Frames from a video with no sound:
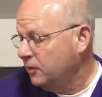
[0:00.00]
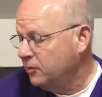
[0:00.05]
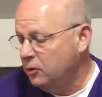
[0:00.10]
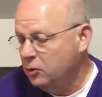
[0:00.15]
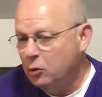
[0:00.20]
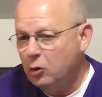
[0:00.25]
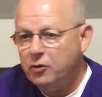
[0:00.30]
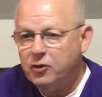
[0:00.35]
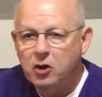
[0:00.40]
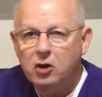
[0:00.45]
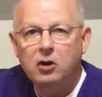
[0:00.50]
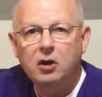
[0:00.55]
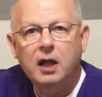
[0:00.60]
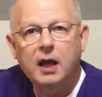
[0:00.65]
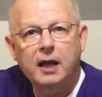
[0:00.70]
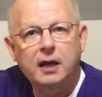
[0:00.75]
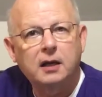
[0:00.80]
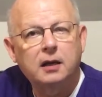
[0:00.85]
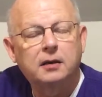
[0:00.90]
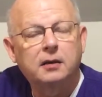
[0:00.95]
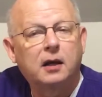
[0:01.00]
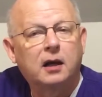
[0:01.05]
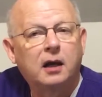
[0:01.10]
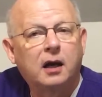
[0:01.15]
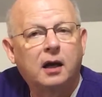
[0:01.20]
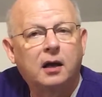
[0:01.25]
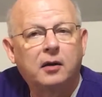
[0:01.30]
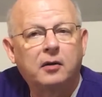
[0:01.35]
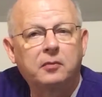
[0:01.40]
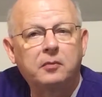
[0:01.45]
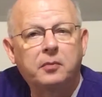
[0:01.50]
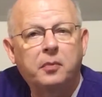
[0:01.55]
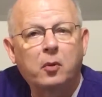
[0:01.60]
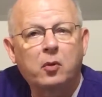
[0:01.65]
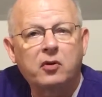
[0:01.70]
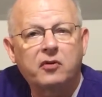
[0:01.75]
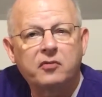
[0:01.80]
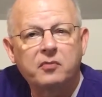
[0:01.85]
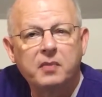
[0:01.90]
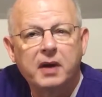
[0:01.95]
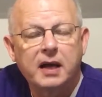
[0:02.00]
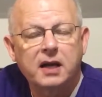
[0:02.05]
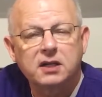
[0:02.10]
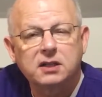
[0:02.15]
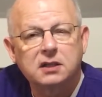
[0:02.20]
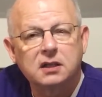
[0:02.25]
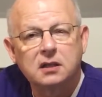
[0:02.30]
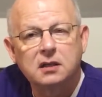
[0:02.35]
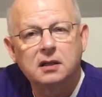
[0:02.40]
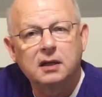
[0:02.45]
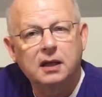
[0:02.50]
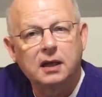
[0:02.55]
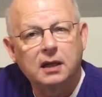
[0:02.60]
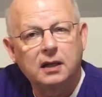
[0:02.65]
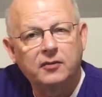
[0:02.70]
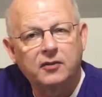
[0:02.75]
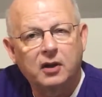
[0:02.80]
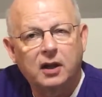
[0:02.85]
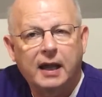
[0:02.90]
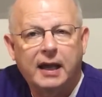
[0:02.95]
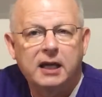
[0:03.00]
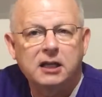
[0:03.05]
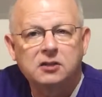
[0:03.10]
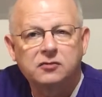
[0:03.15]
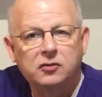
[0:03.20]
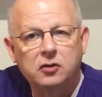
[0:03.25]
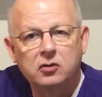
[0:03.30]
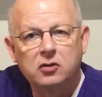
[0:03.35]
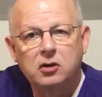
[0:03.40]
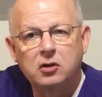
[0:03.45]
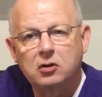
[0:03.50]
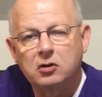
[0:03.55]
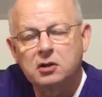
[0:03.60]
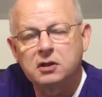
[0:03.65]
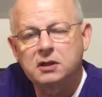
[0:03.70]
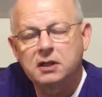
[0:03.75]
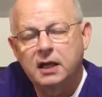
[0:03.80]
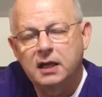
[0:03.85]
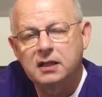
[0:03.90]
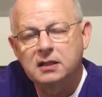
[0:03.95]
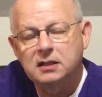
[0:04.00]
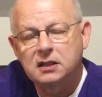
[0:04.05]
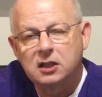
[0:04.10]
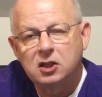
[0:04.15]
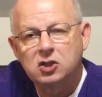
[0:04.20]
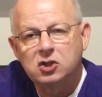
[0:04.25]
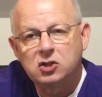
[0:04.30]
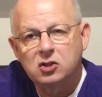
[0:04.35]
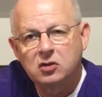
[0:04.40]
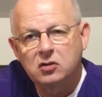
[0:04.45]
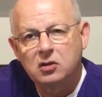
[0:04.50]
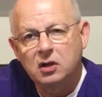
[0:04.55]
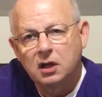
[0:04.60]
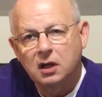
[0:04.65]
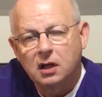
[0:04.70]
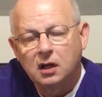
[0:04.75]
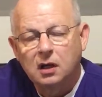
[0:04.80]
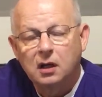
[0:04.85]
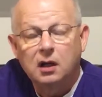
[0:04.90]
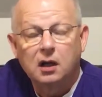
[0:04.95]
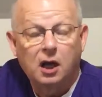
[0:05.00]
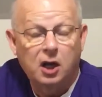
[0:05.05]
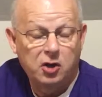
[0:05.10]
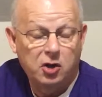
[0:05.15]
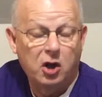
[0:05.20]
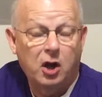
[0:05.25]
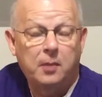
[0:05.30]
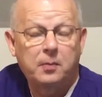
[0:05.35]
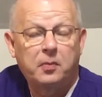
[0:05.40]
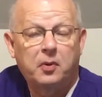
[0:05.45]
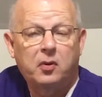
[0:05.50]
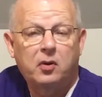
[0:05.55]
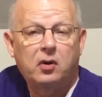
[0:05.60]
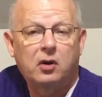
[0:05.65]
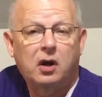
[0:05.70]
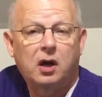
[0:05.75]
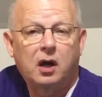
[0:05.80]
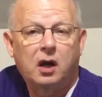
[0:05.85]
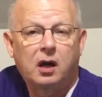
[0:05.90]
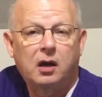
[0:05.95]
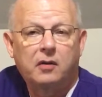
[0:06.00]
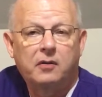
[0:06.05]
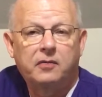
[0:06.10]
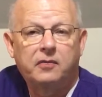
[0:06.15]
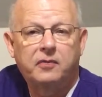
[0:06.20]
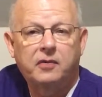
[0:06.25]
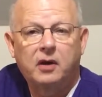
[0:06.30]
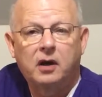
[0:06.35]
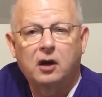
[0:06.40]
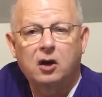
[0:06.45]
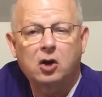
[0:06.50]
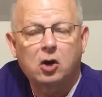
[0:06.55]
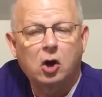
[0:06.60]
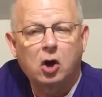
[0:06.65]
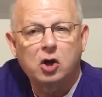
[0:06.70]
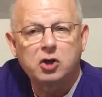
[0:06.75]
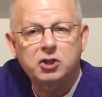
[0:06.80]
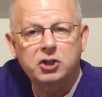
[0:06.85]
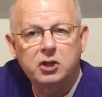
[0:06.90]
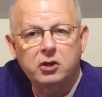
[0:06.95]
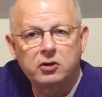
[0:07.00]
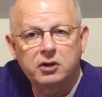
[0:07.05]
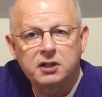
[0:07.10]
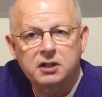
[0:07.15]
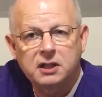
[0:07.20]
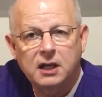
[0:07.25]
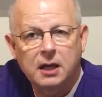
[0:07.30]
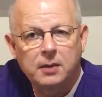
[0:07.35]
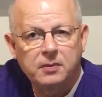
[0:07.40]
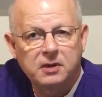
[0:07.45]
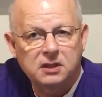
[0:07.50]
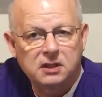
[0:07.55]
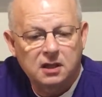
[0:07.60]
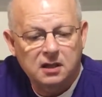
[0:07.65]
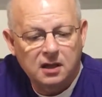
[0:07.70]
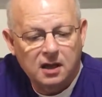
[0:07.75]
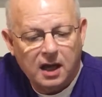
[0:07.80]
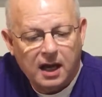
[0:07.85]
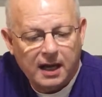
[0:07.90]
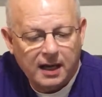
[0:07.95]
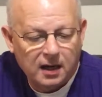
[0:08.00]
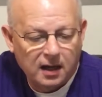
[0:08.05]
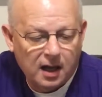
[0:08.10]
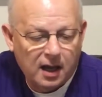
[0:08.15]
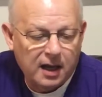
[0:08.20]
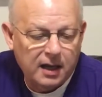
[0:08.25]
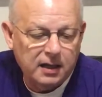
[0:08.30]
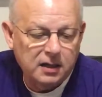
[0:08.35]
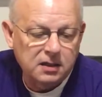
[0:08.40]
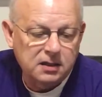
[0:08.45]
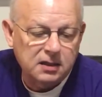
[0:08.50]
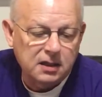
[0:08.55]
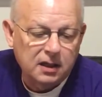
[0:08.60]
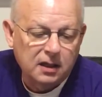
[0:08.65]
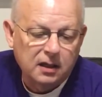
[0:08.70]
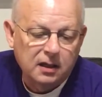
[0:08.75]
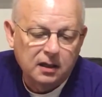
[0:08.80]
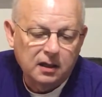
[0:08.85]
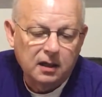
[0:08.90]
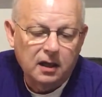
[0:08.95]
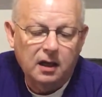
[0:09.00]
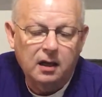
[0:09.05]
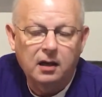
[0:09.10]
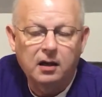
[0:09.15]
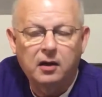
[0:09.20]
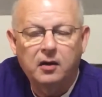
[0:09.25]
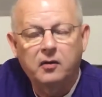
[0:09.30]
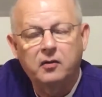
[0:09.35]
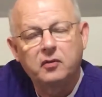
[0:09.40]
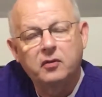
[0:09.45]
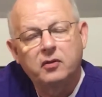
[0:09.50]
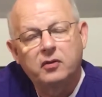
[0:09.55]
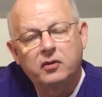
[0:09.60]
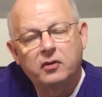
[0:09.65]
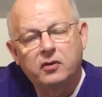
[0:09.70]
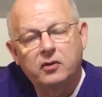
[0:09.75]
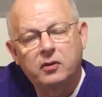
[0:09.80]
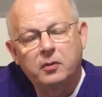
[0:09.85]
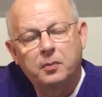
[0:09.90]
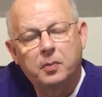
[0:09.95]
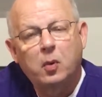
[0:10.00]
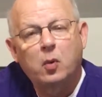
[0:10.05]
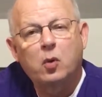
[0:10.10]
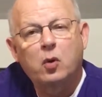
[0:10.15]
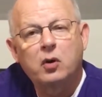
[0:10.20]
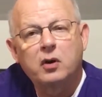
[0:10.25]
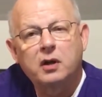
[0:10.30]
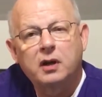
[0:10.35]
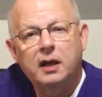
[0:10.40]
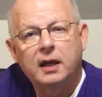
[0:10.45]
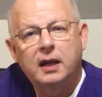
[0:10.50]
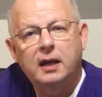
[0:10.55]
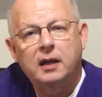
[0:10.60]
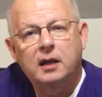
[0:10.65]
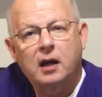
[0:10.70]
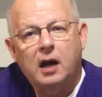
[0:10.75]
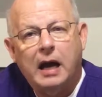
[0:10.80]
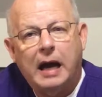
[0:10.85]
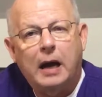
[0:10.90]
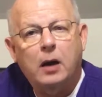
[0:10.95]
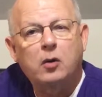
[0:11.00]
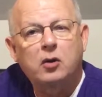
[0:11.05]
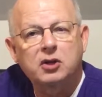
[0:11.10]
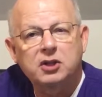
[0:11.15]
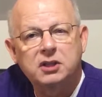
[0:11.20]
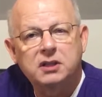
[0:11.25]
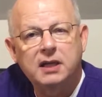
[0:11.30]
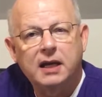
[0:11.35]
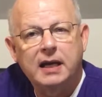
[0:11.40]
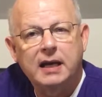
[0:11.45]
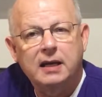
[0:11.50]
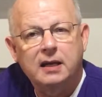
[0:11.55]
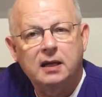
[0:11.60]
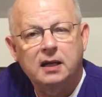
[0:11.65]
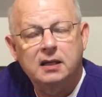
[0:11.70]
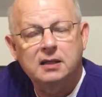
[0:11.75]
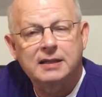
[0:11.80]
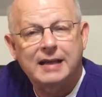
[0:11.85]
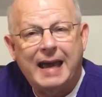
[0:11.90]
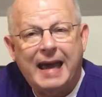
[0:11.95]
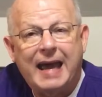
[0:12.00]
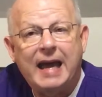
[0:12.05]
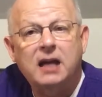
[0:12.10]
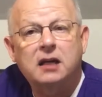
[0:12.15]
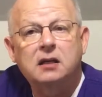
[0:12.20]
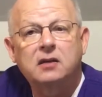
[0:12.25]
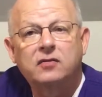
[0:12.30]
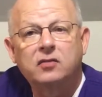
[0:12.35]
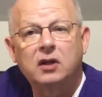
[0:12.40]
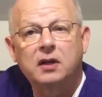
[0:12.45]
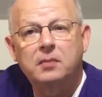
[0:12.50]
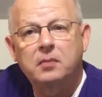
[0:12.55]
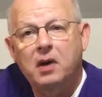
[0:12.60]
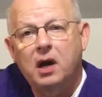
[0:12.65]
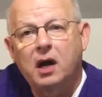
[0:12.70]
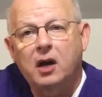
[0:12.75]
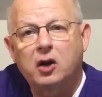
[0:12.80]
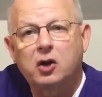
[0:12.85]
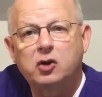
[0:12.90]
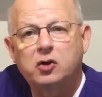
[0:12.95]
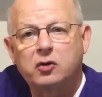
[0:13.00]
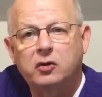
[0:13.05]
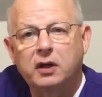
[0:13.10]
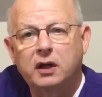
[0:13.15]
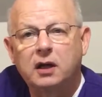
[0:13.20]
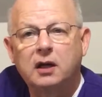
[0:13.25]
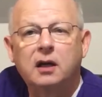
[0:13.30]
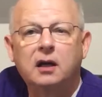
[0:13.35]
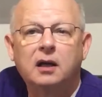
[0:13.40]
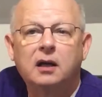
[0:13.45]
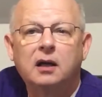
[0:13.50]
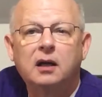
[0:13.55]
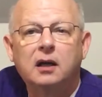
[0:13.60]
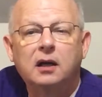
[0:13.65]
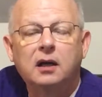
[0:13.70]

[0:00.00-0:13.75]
The North Carolina Board of Medicine in the last few years has issued a number of cautionary statements and guidelines. The board in our state is actively monitoring